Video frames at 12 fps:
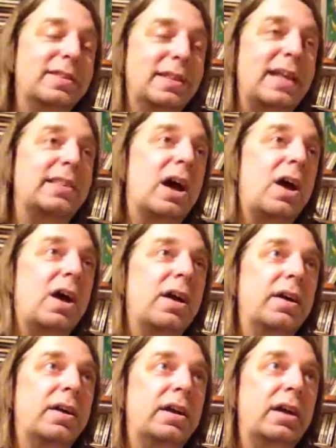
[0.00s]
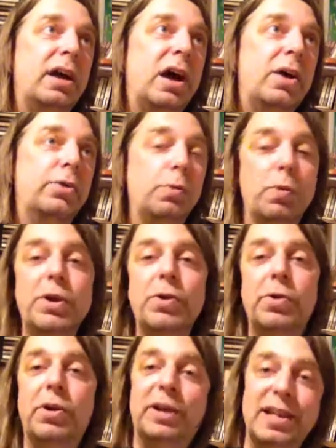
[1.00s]
that are the
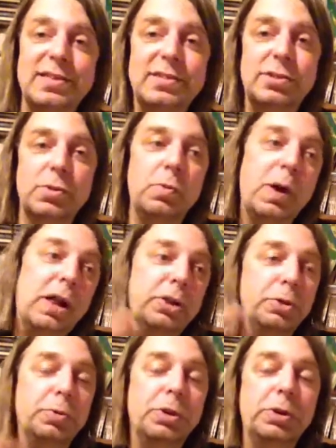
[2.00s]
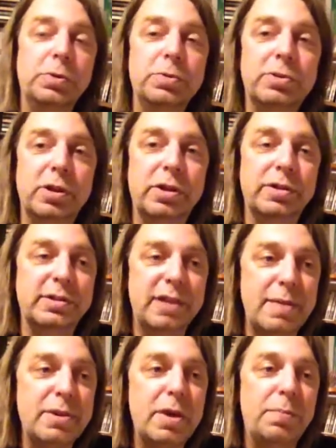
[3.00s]
winner against you, well, you will lose
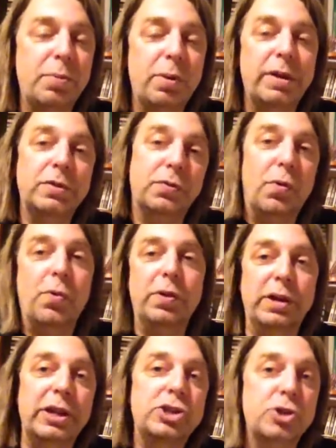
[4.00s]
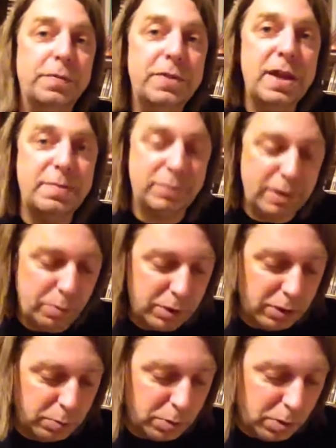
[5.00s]
stamina points for each of them. They
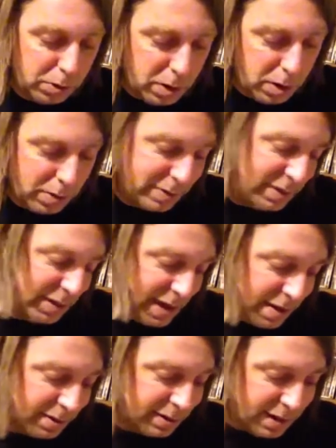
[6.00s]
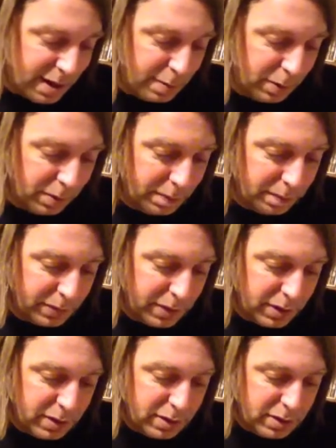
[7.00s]
will roll on their table.
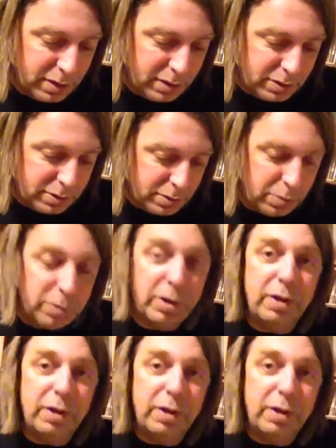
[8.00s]
So